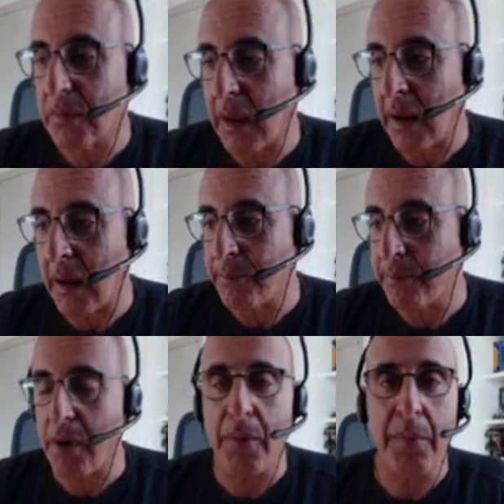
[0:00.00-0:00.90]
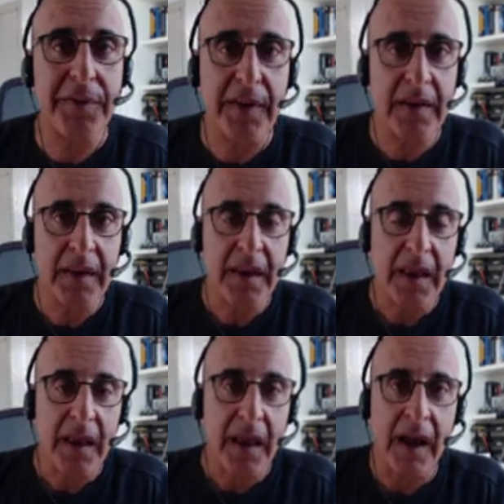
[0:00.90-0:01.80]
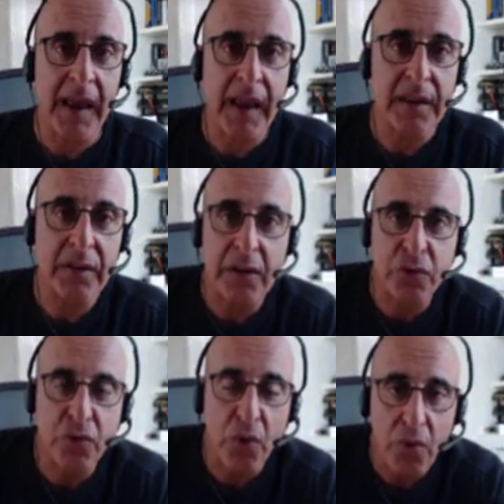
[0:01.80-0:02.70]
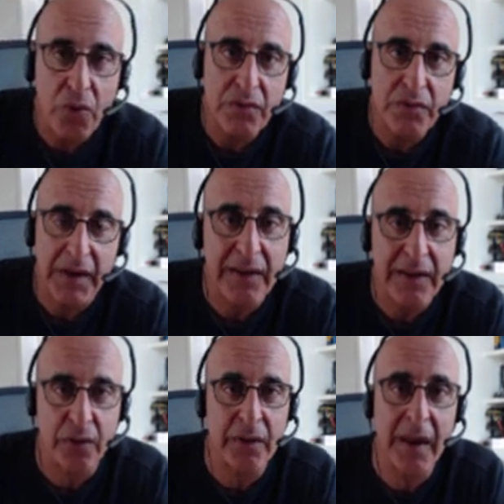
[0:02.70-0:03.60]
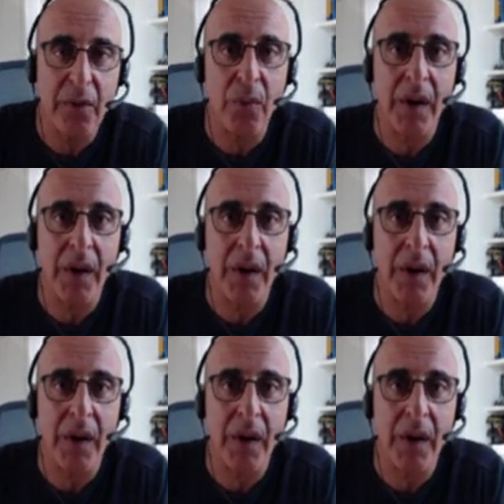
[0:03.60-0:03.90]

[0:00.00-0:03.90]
Uh, probably seen, I had uh, two trades today,